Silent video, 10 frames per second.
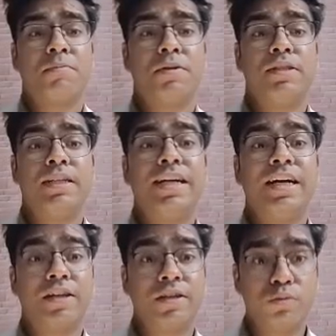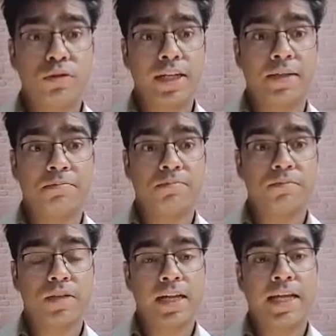present acutely,
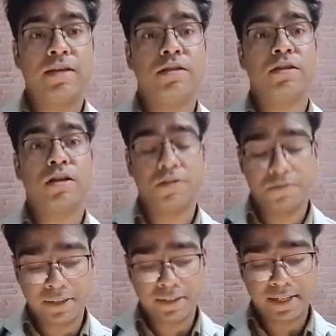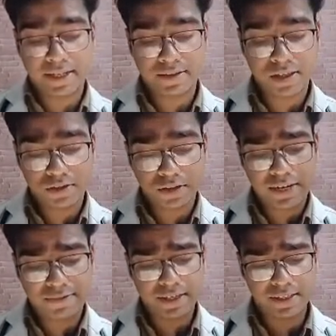like the cough is less than
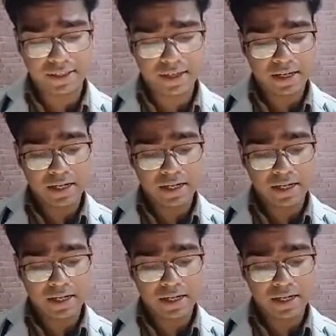3 weeks,